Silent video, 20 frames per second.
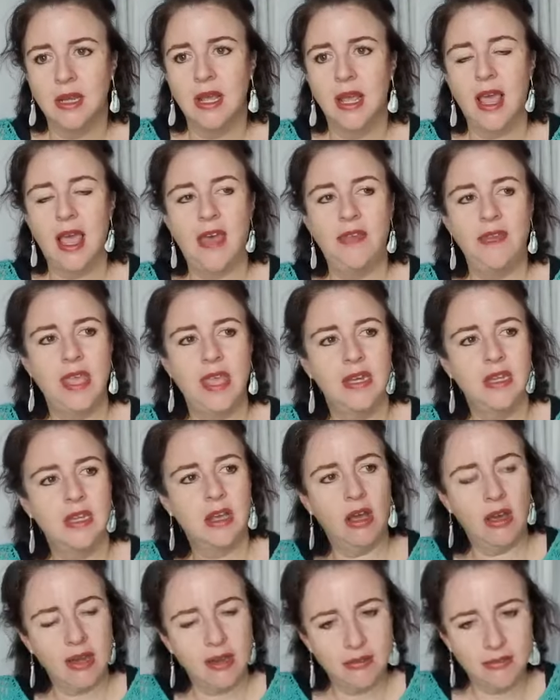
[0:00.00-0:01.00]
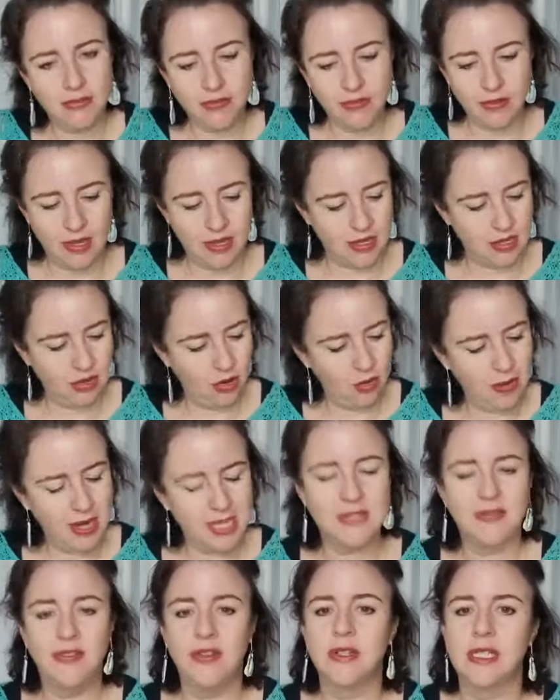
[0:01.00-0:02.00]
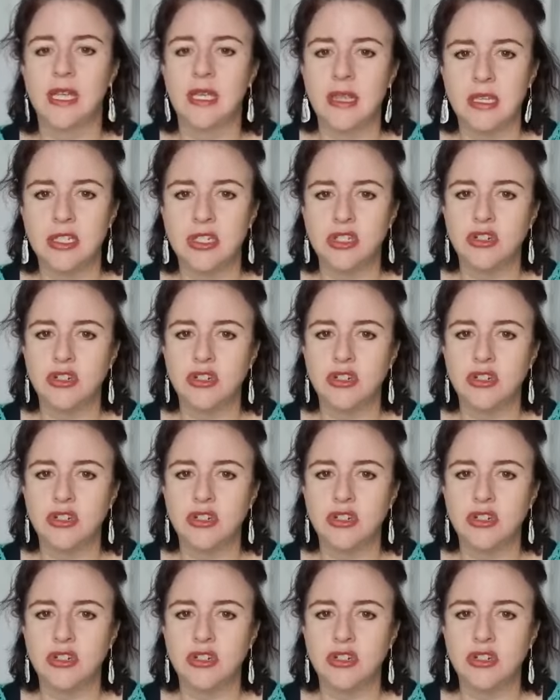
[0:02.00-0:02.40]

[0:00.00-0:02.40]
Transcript: And then kind of, it almost feels like this